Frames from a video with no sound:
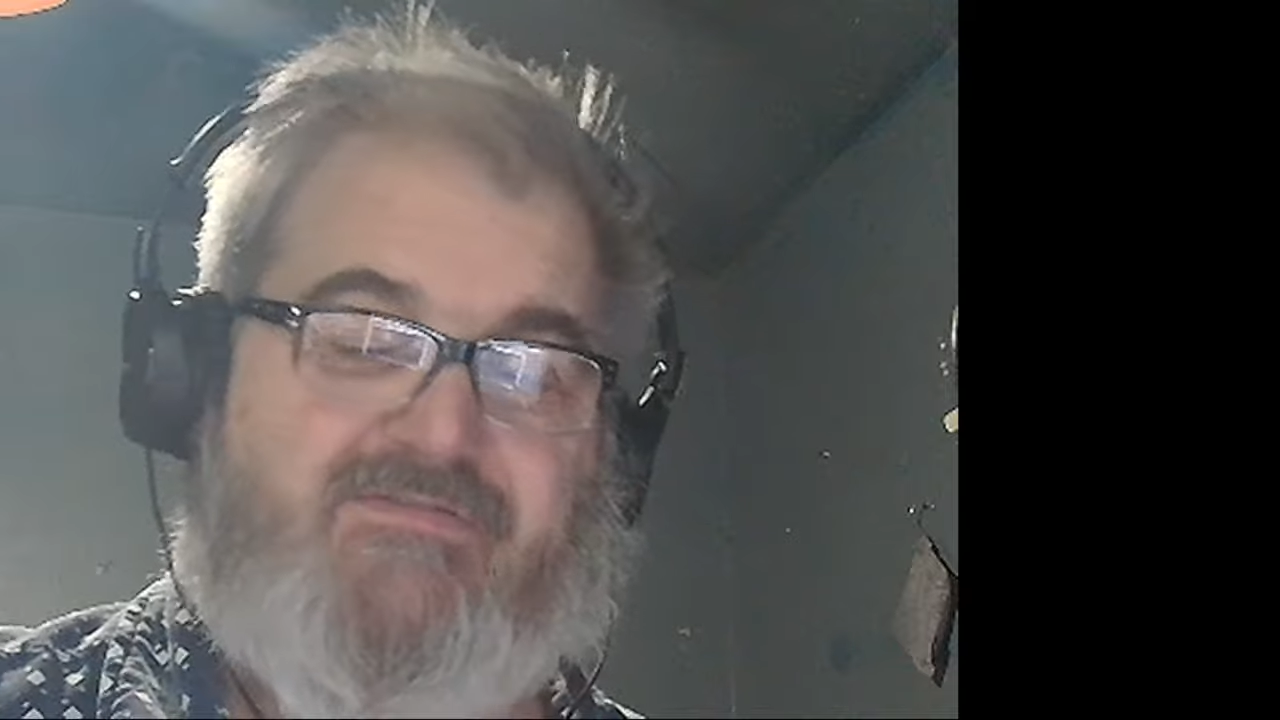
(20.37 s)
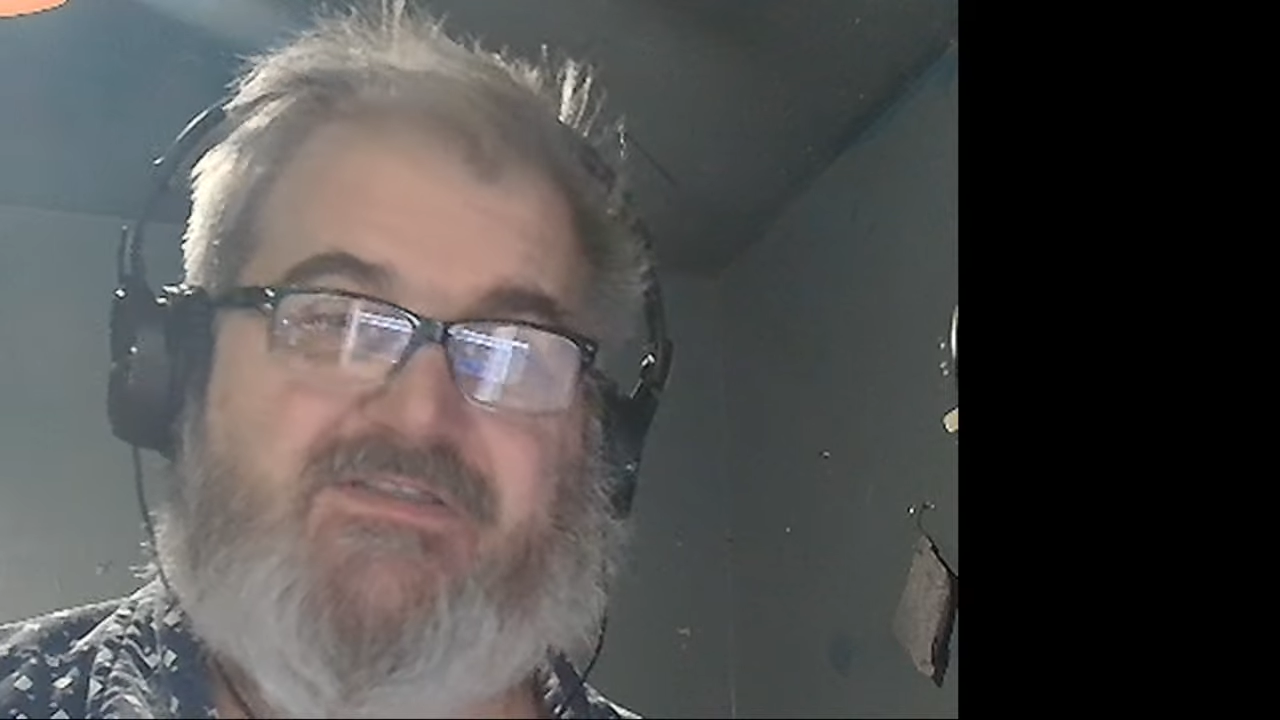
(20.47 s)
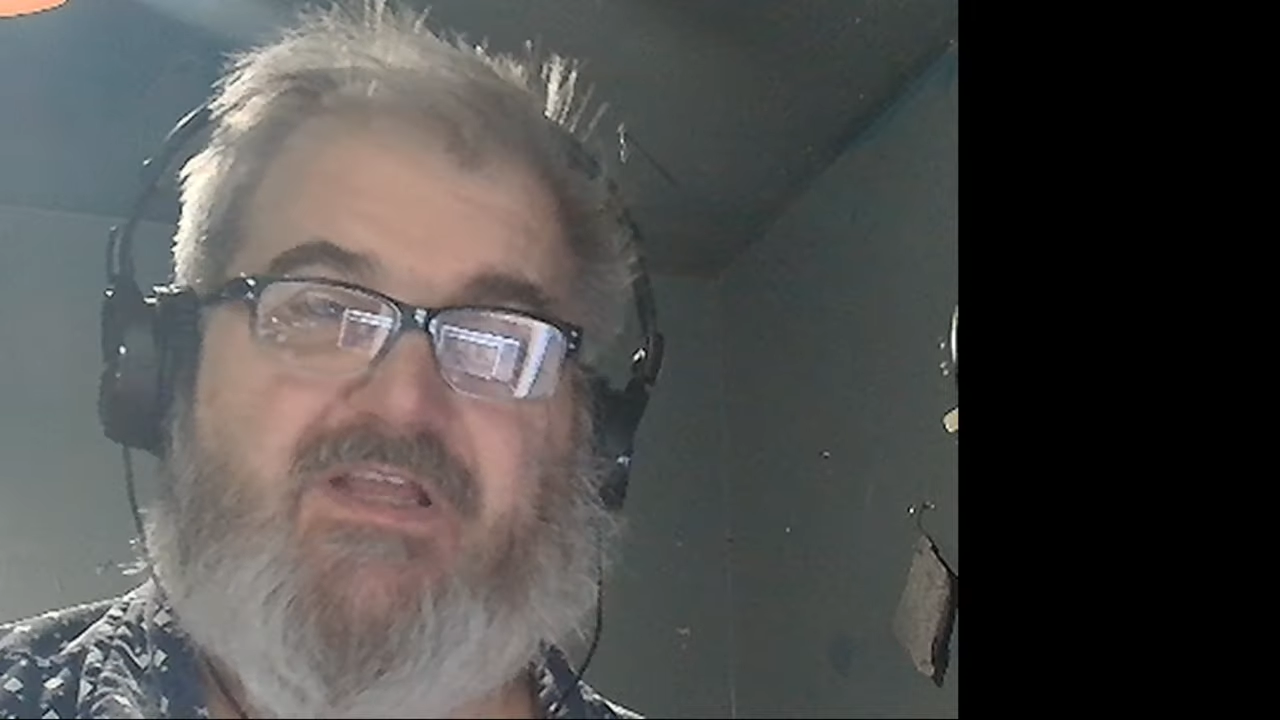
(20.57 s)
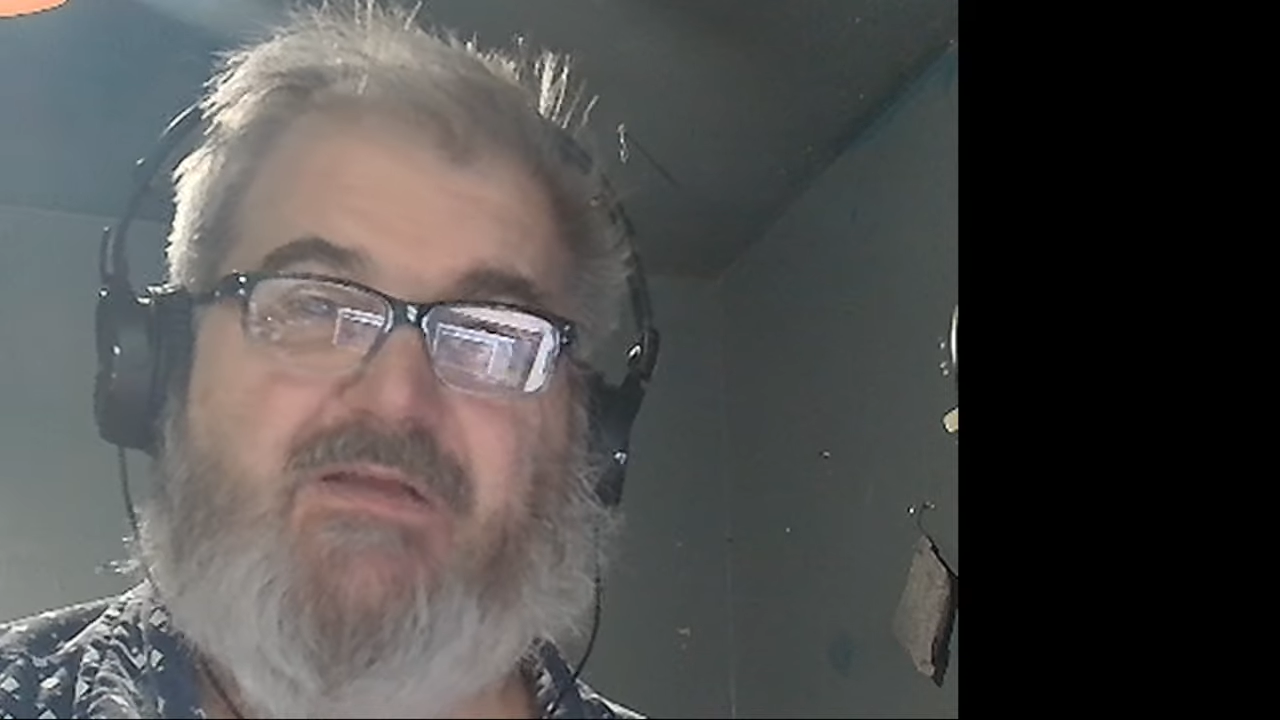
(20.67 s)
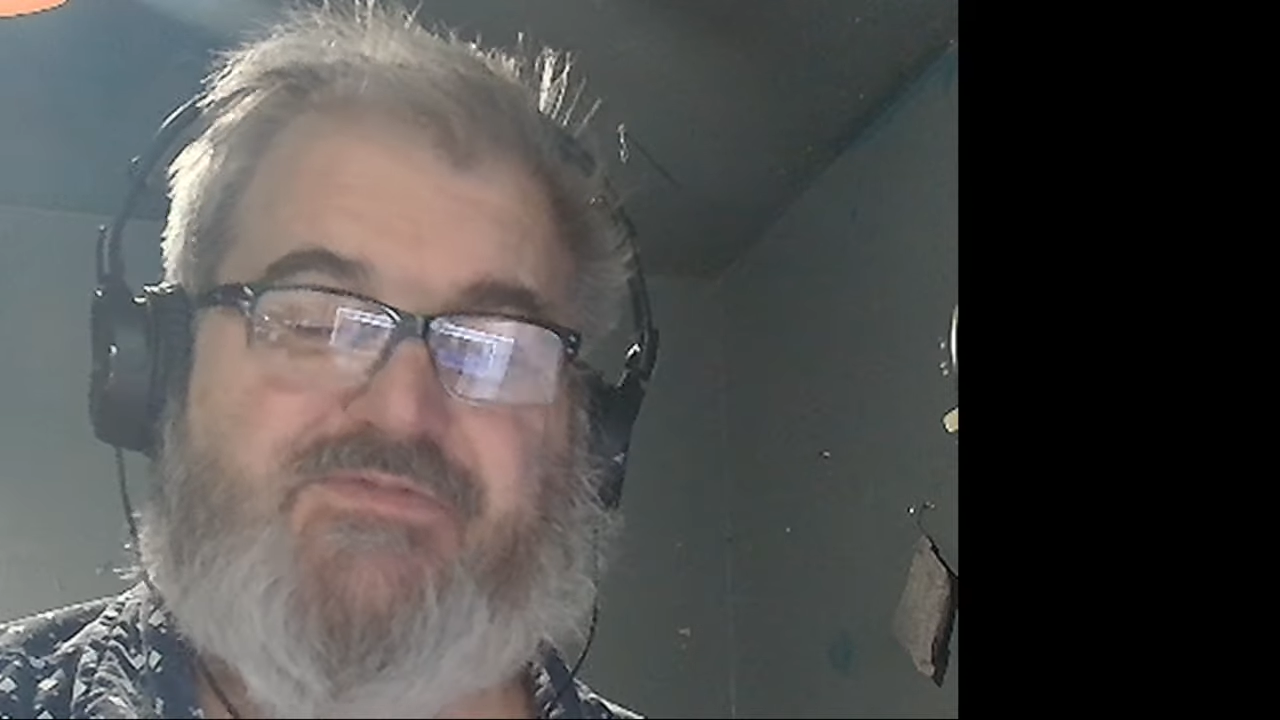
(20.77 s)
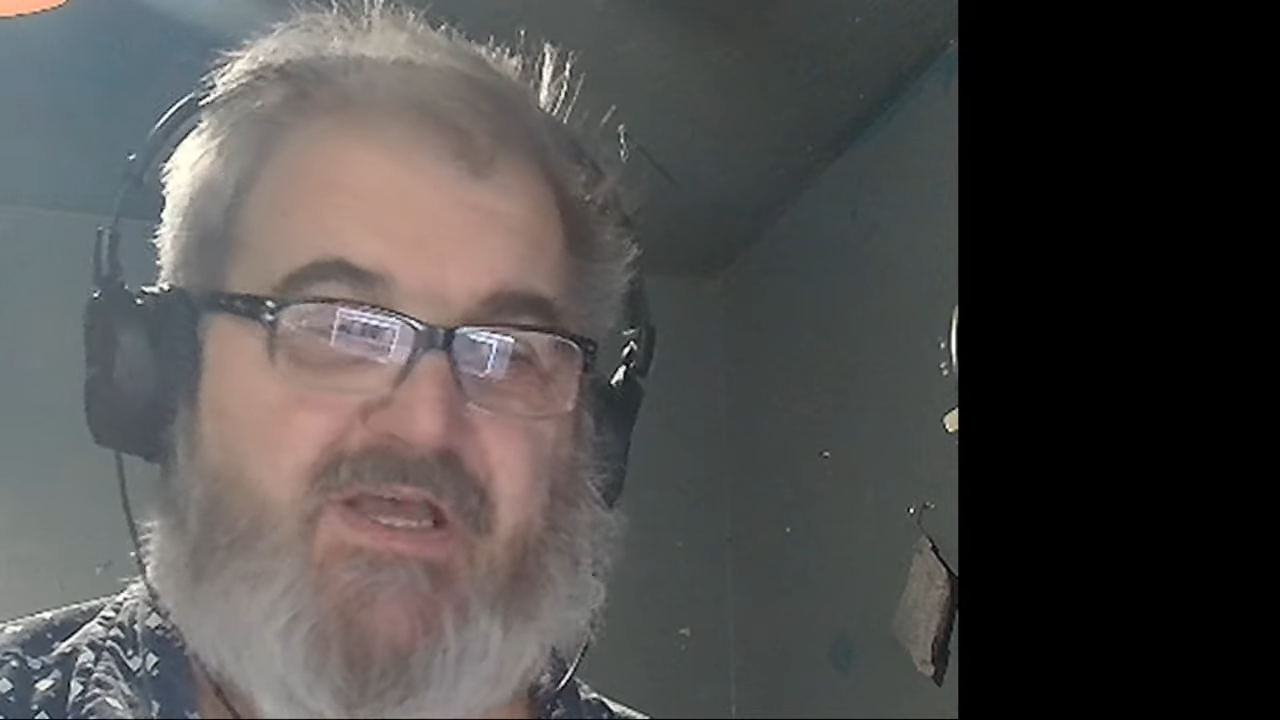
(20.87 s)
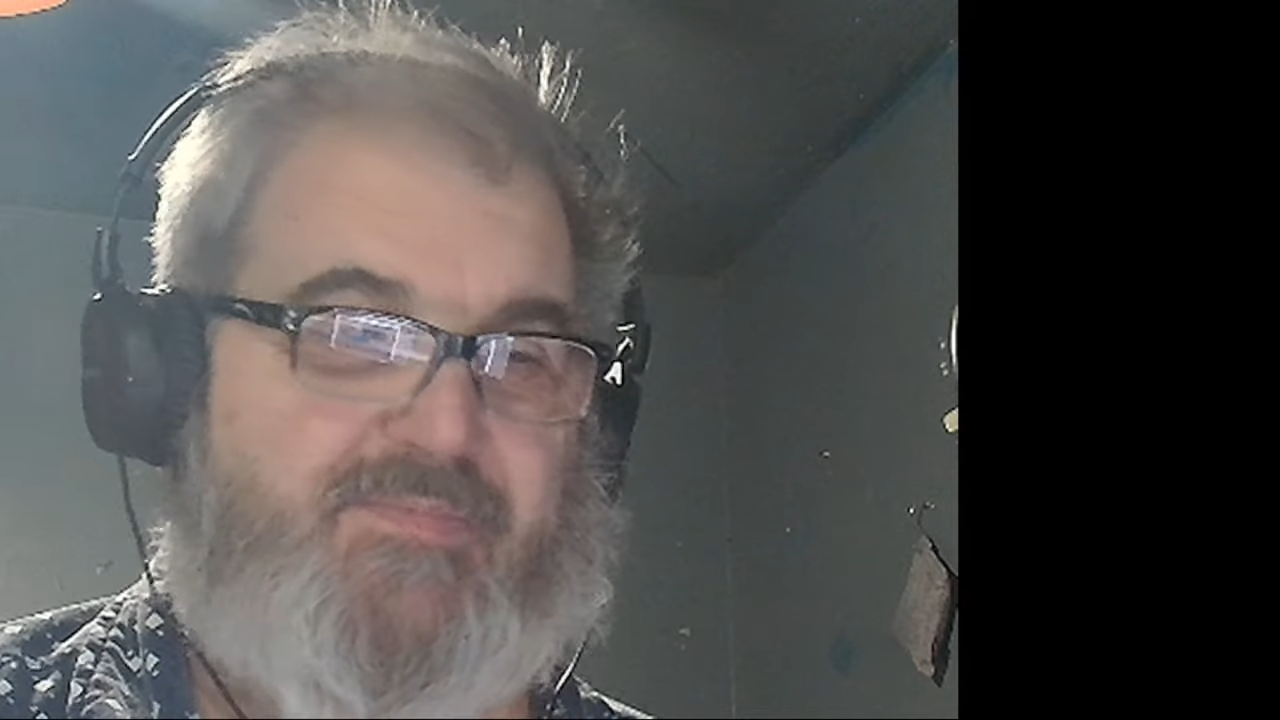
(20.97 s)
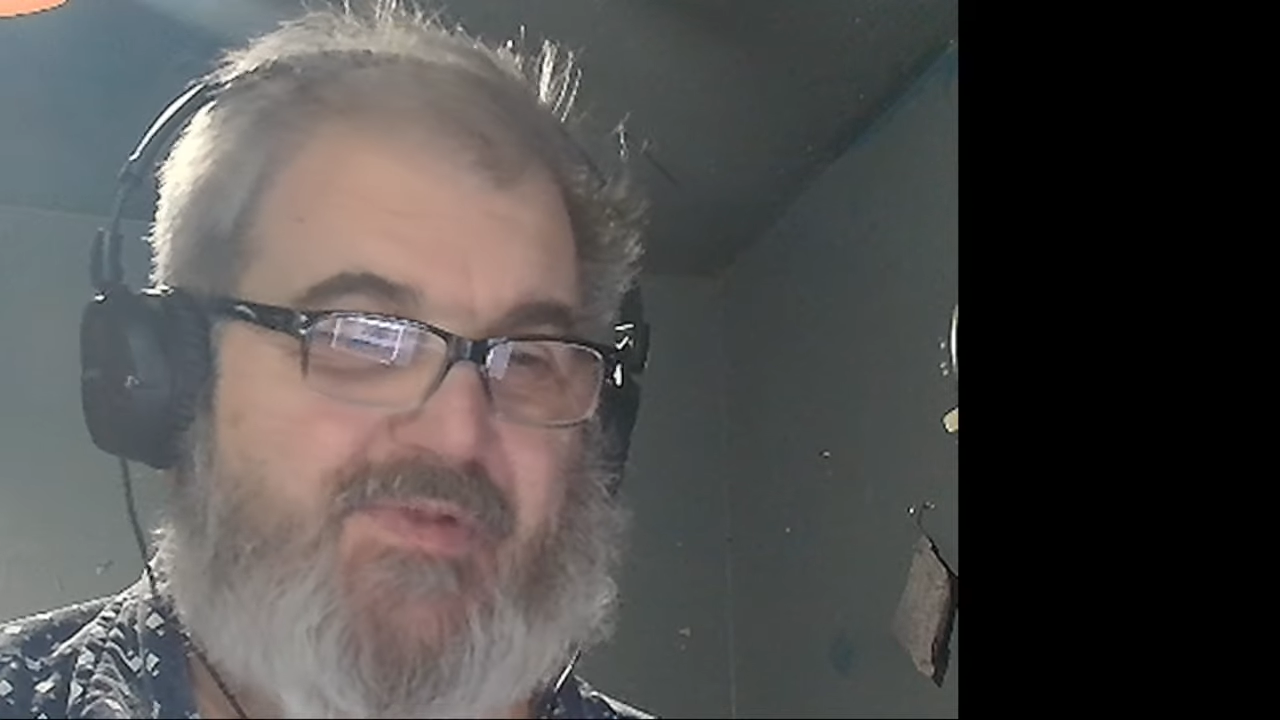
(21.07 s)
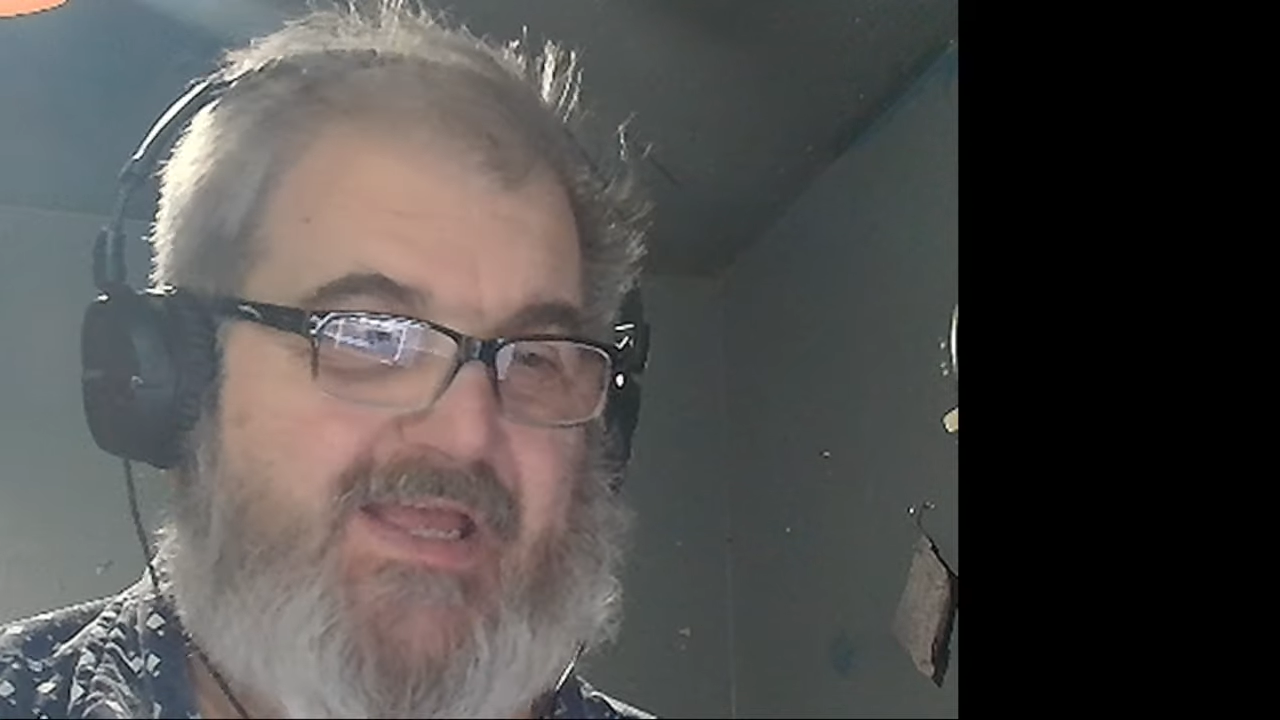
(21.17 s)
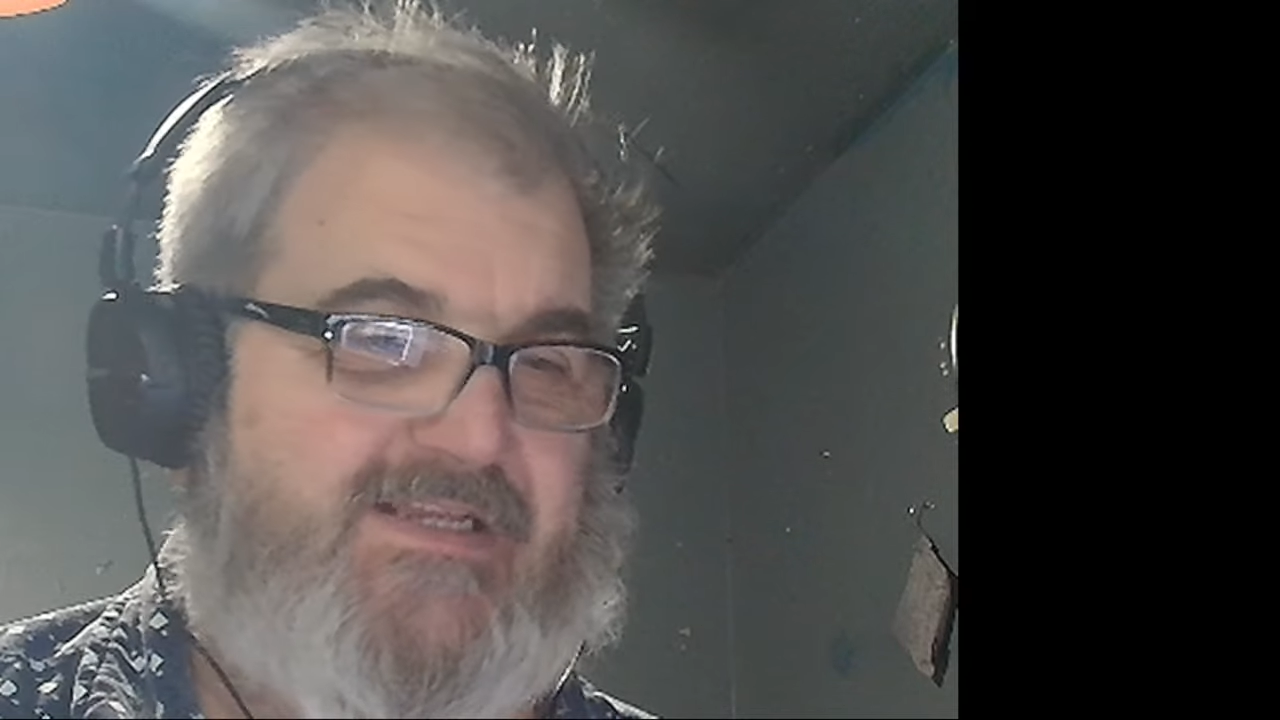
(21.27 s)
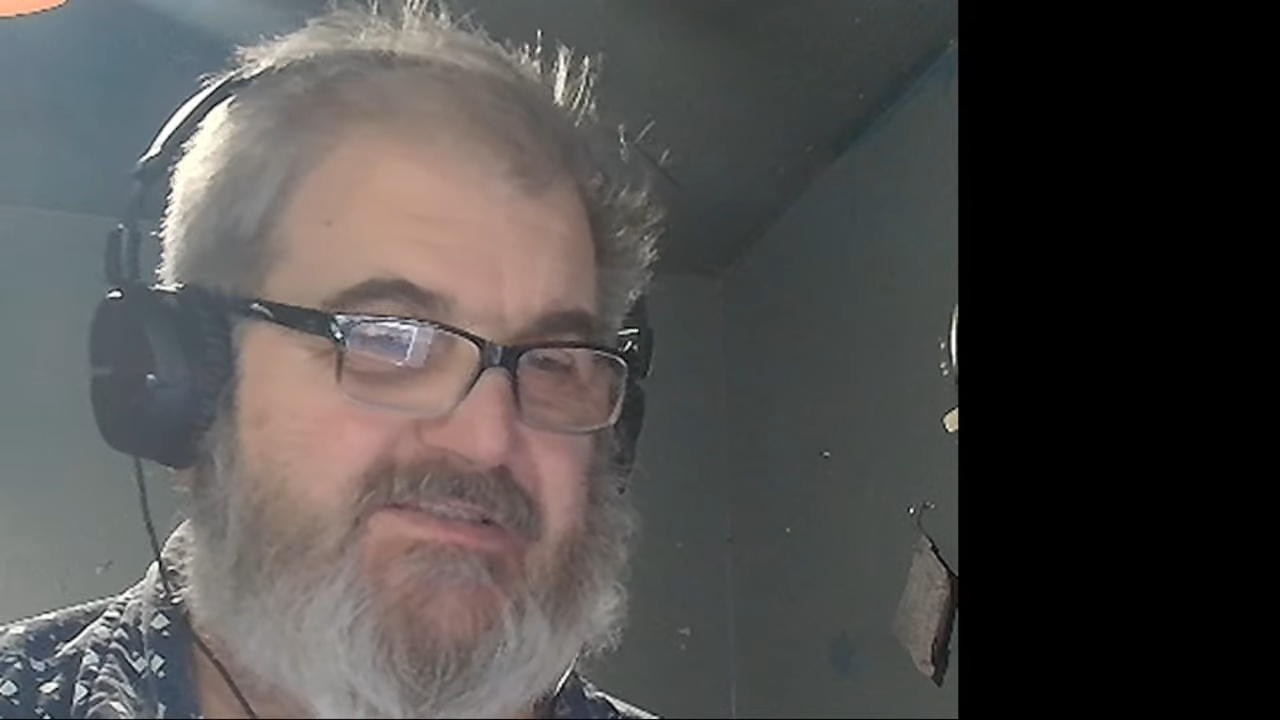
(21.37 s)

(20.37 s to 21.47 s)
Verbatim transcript: us a thumbs up, like,